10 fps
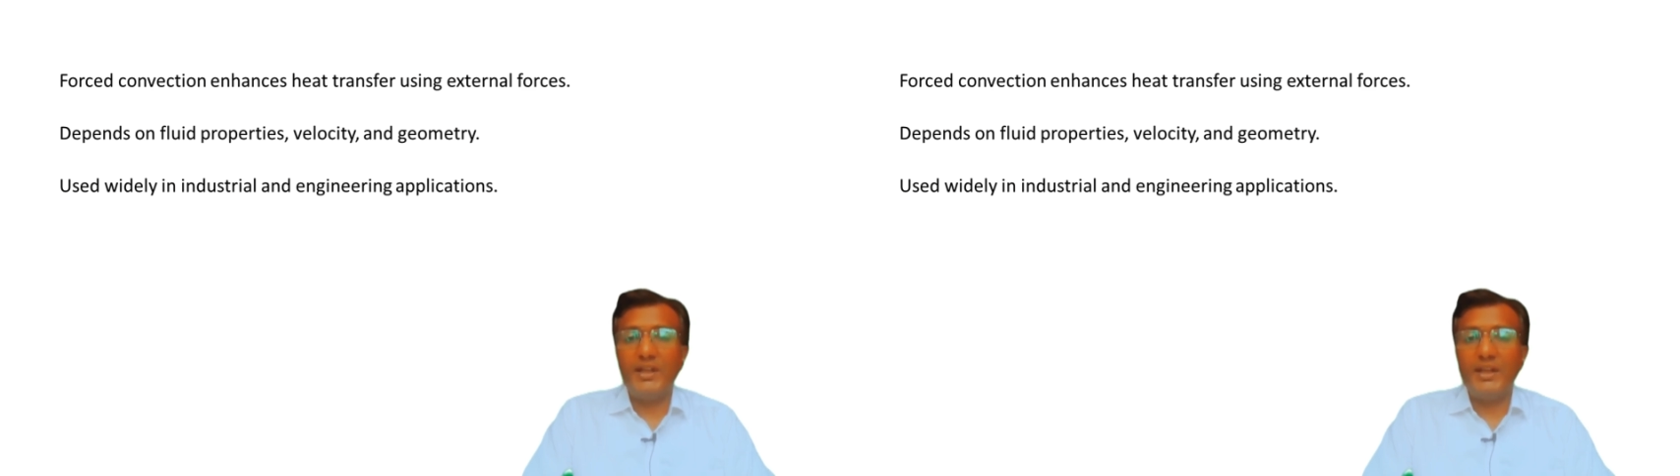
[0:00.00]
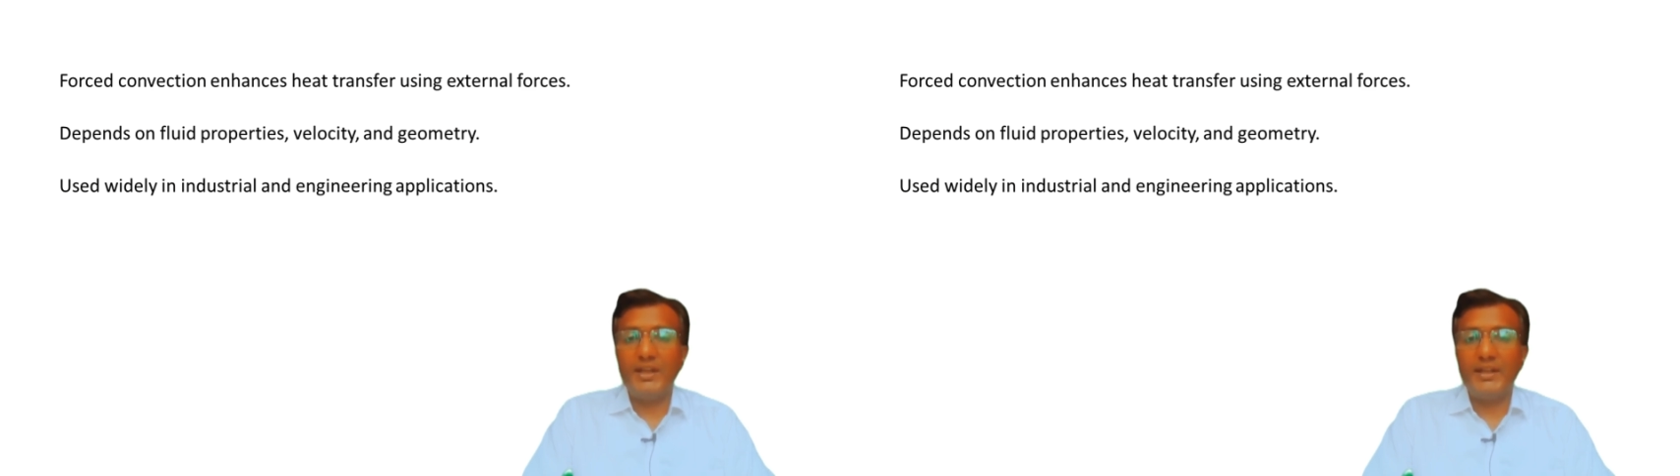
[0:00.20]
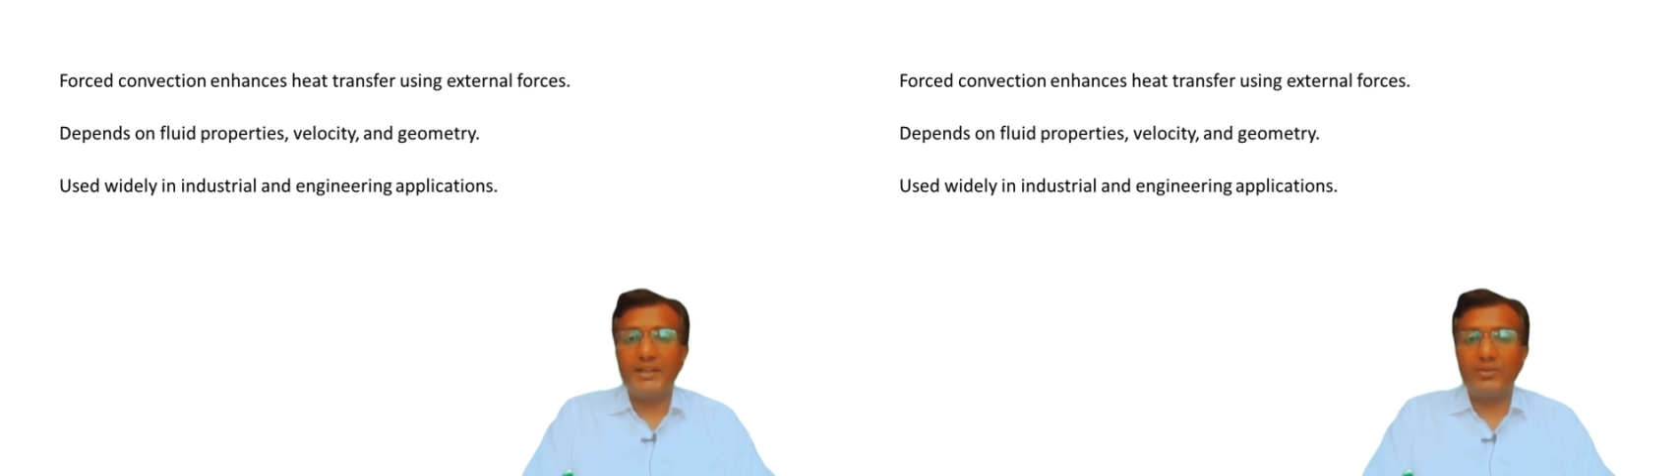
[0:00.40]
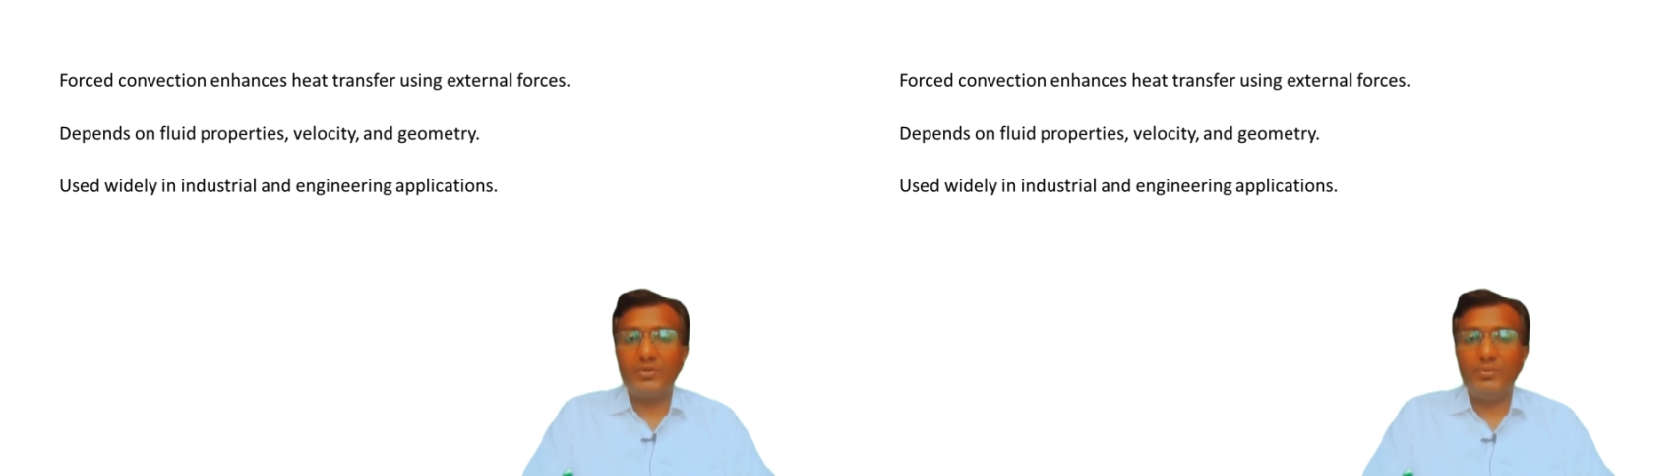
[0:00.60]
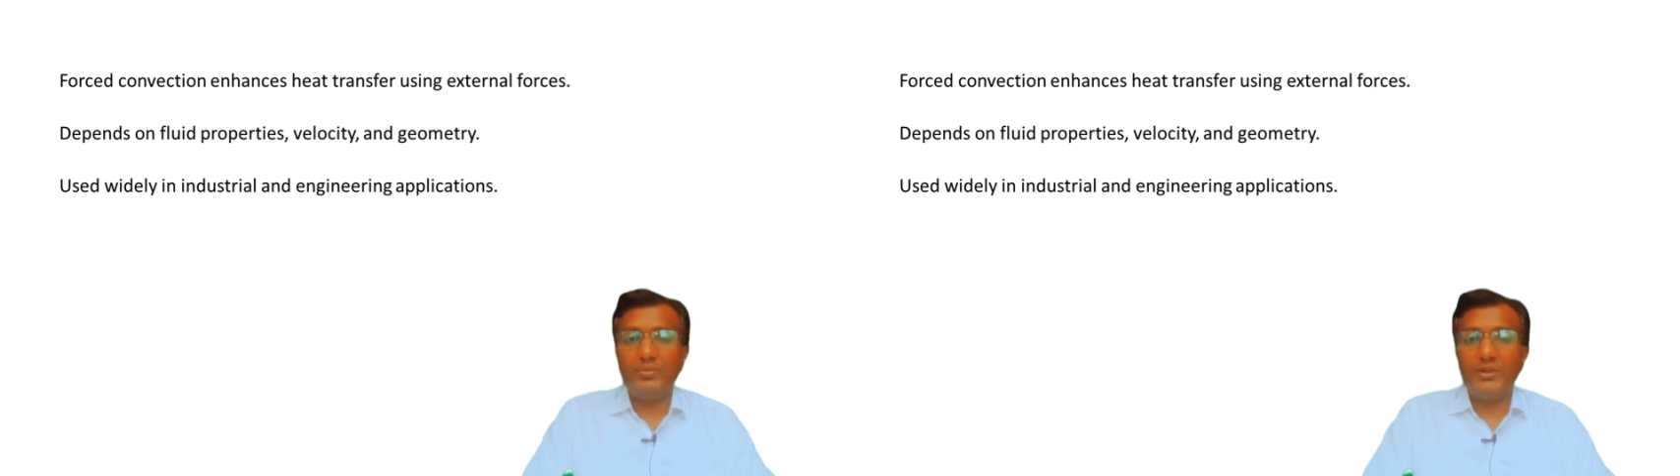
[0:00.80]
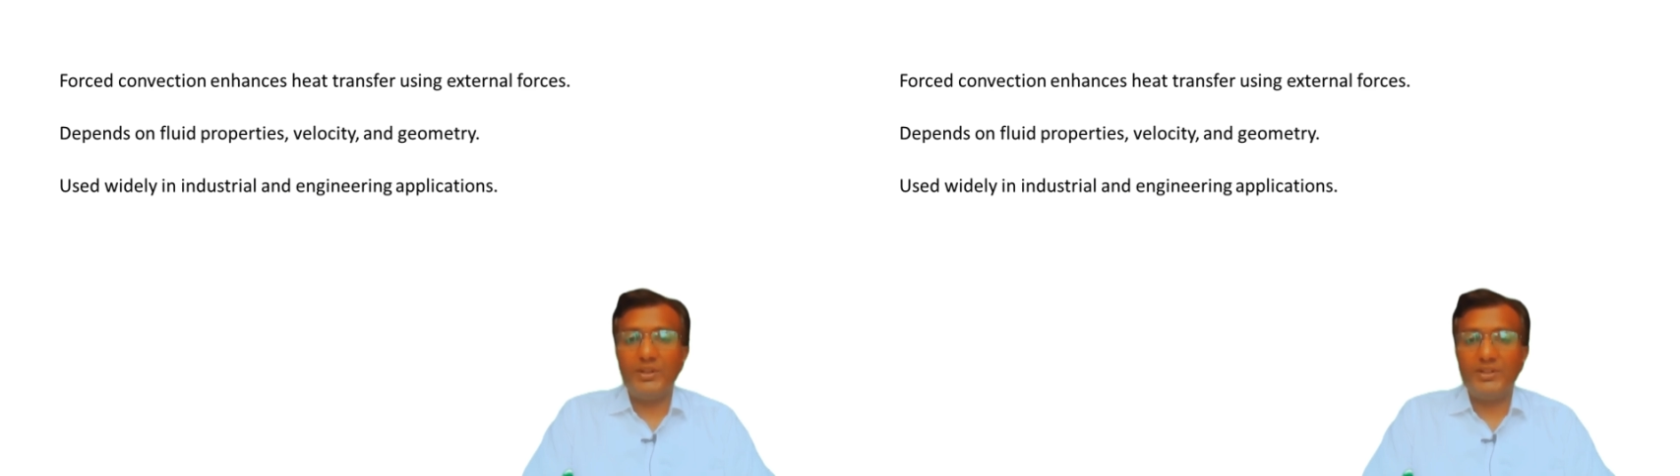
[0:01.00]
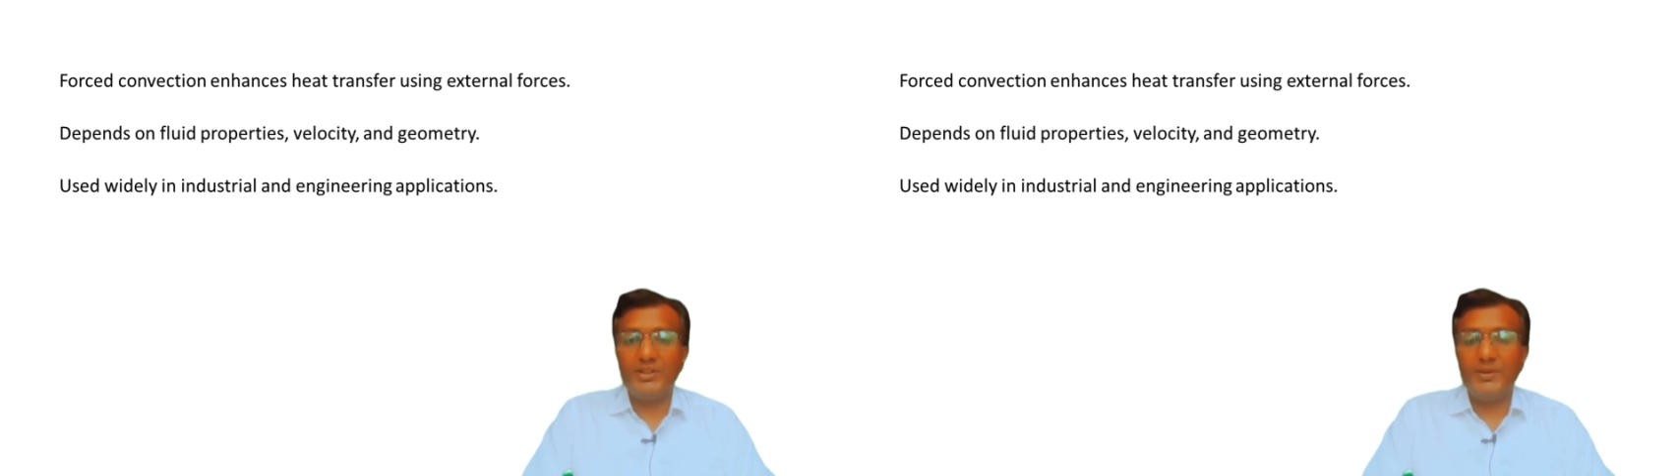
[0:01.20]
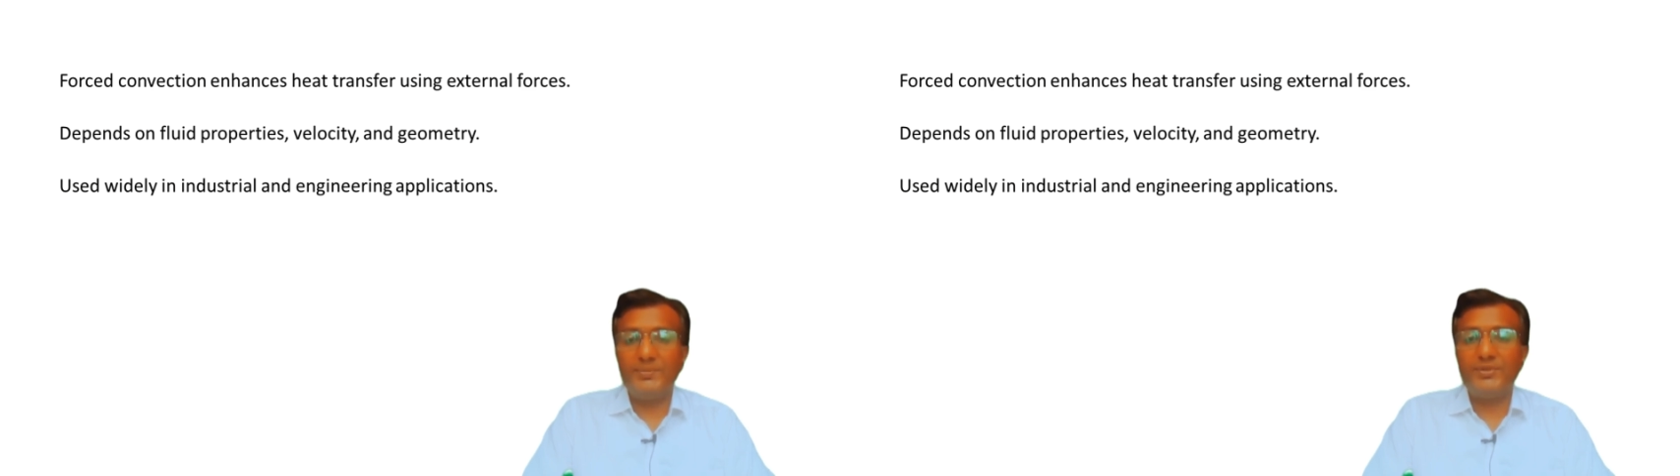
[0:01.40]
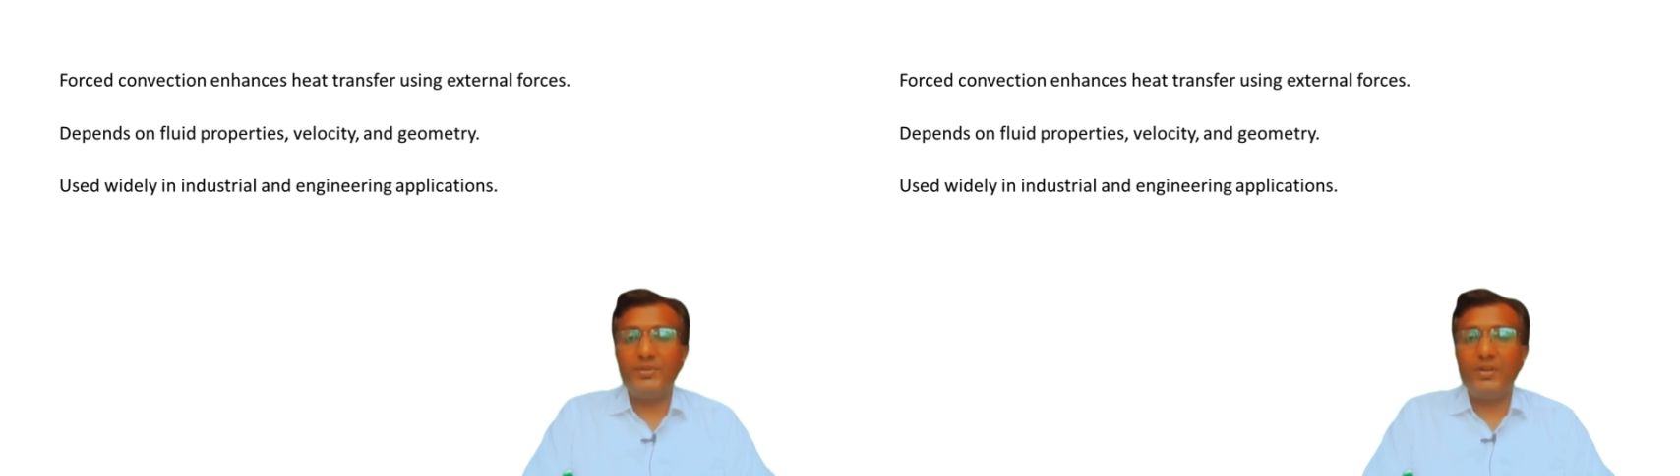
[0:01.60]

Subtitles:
like the computer chips